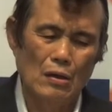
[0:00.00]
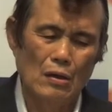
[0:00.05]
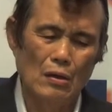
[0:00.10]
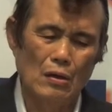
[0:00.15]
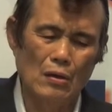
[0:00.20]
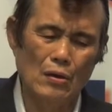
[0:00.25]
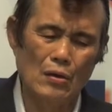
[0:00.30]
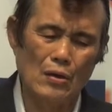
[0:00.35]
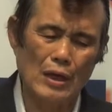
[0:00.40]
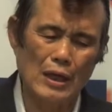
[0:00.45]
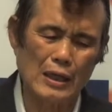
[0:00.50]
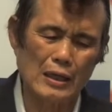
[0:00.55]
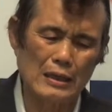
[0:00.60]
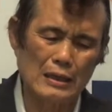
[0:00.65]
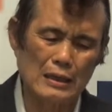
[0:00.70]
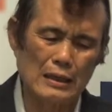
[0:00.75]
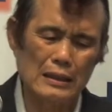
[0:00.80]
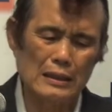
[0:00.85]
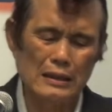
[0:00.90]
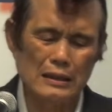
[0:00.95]
All
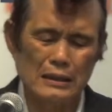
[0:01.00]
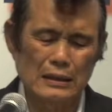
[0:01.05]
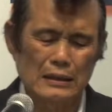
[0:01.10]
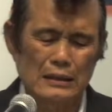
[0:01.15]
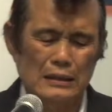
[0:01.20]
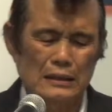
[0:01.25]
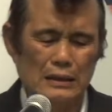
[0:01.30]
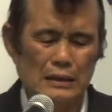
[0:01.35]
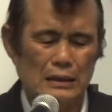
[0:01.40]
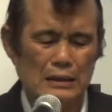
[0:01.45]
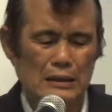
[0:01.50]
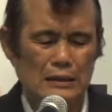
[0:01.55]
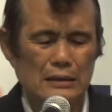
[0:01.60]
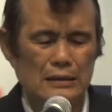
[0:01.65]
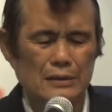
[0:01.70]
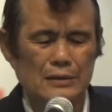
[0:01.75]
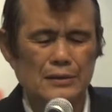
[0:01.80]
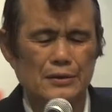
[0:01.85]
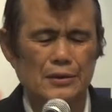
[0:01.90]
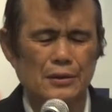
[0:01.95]
right.
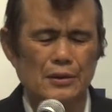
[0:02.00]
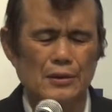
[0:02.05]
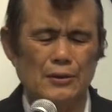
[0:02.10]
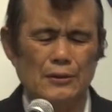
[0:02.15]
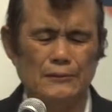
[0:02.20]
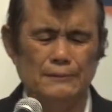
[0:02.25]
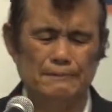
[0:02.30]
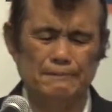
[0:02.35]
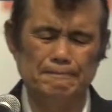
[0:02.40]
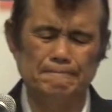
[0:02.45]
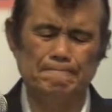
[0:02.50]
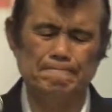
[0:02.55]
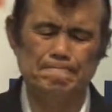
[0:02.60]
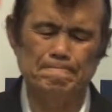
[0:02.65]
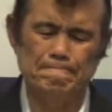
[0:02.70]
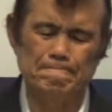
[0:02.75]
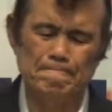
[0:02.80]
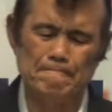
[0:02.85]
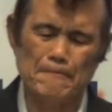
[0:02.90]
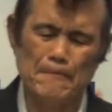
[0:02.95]
So
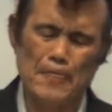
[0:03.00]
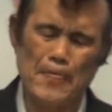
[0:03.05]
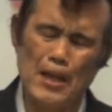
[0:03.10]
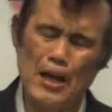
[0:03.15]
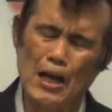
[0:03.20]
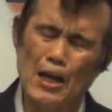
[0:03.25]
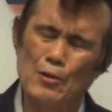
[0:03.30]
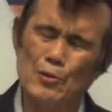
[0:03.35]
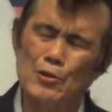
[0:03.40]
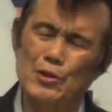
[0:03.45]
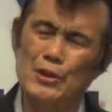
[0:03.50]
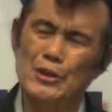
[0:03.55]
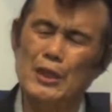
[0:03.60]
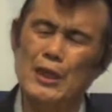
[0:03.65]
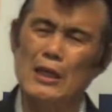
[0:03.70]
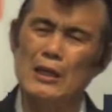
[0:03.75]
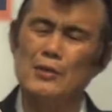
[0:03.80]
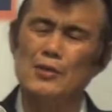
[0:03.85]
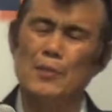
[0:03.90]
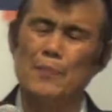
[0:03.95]
I want to
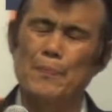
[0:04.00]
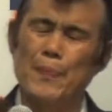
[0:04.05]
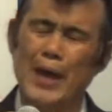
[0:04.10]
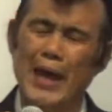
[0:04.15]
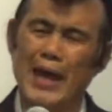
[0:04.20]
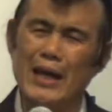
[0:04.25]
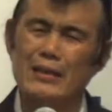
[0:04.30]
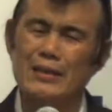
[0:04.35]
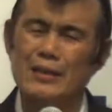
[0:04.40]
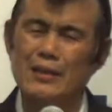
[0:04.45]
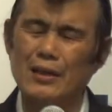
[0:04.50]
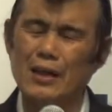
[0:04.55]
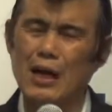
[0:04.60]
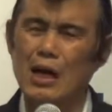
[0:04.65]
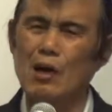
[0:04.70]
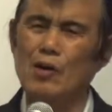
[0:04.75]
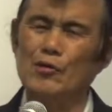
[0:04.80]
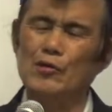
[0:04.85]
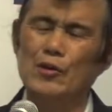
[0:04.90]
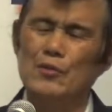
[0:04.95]
tell you the
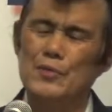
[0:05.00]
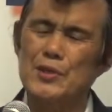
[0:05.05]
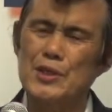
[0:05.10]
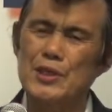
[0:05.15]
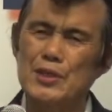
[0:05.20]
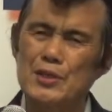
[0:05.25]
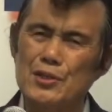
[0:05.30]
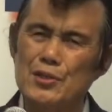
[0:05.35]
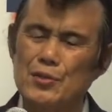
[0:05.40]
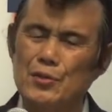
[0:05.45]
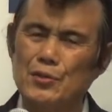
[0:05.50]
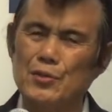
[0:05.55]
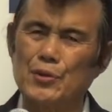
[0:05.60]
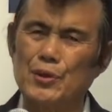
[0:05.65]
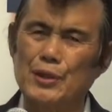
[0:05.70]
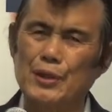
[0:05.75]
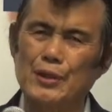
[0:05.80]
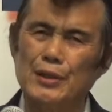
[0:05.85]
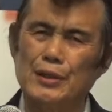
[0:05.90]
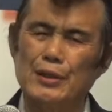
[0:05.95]
background of
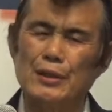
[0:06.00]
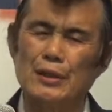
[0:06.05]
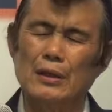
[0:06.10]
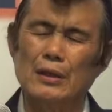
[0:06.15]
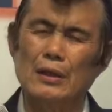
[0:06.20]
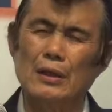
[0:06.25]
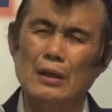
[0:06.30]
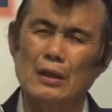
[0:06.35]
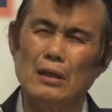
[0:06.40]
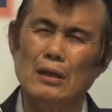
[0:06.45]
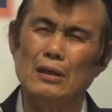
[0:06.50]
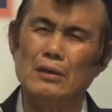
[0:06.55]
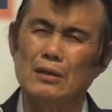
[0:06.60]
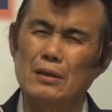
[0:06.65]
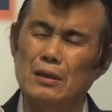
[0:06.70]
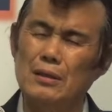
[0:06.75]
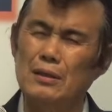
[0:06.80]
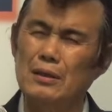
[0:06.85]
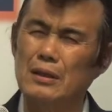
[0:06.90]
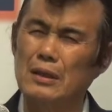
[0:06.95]
history of
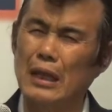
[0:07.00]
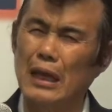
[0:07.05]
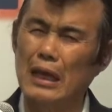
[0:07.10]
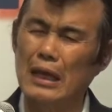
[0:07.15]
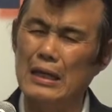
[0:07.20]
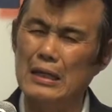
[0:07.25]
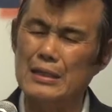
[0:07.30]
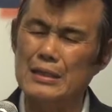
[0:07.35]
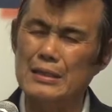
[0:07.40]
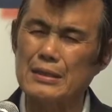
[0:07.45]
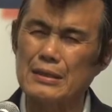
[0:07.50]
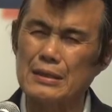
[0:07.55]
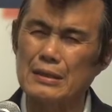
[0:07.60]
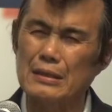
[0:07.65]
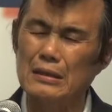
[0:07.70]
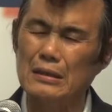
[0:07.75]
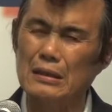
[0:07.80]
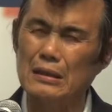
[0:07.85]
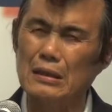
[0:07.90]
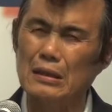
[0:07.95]
the days
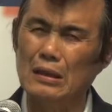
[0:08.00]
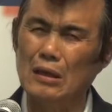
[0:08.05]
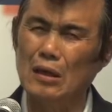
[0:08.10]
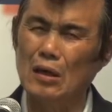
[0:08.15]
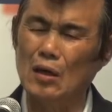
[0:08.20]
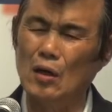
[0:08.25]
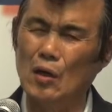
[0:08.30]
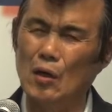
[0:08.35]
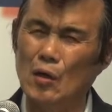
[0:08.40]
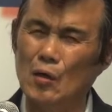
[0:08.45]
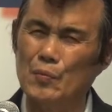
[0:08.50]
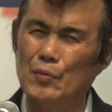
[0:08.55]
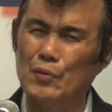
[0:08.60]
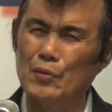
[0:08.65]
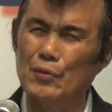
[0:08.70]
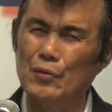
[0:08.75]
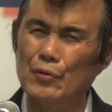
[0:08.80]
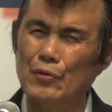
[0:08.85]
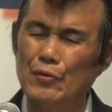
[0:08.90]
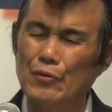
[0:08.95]

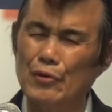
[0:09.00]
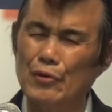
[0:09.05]
of